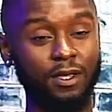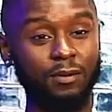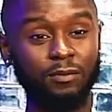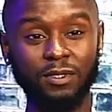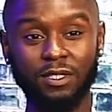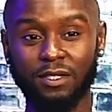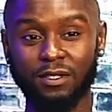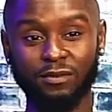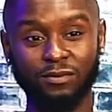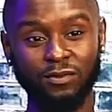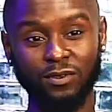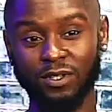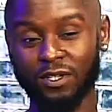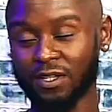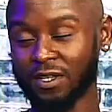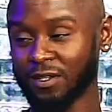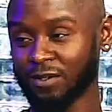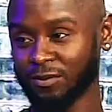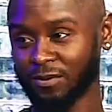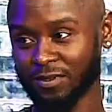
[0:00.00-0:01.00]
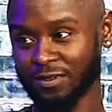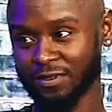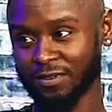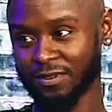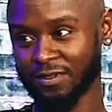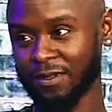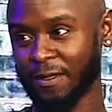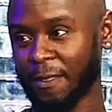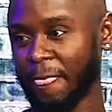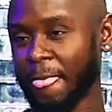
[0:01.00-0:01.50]
I'm looking for another one.
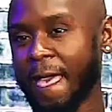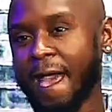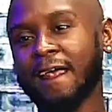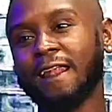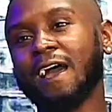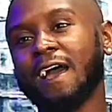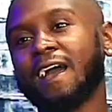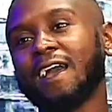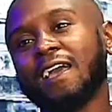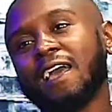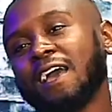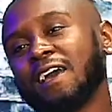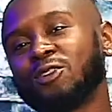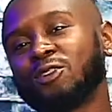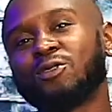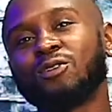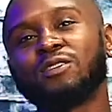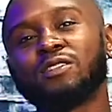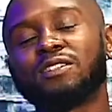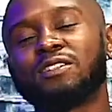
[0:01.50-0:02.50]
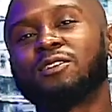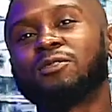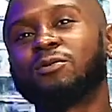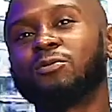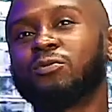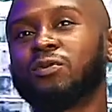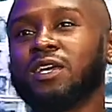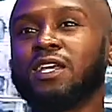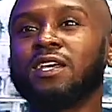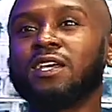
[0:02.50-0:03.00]
Hmm. I, I you know the
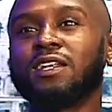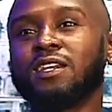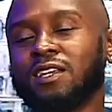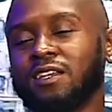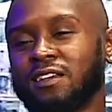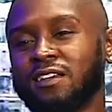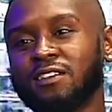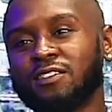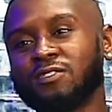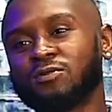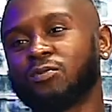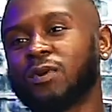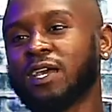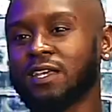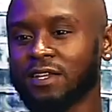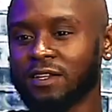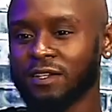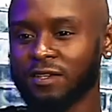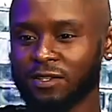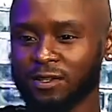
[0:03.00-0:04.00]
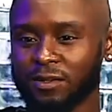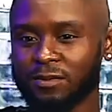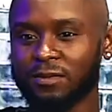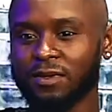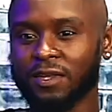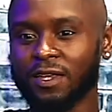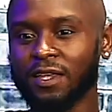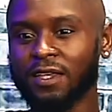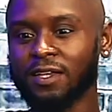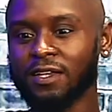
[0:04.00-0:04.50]
win is waking up
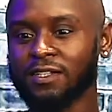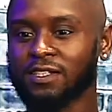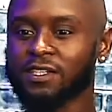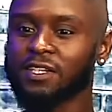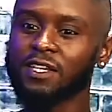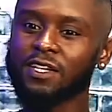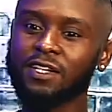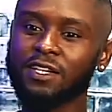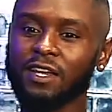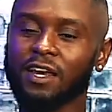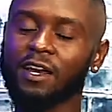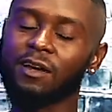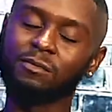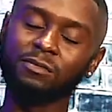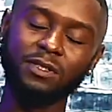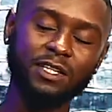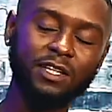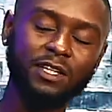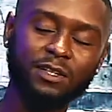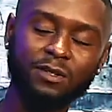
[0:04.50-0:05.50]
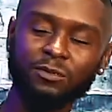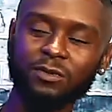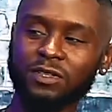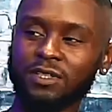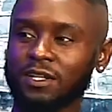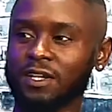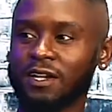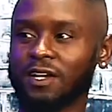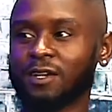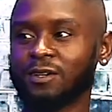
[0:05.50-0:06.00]
saying that I'm dealing with
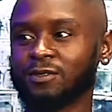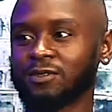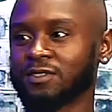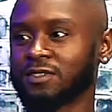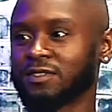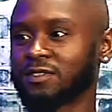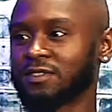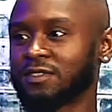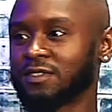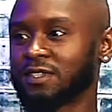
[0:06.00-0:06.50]
the loss.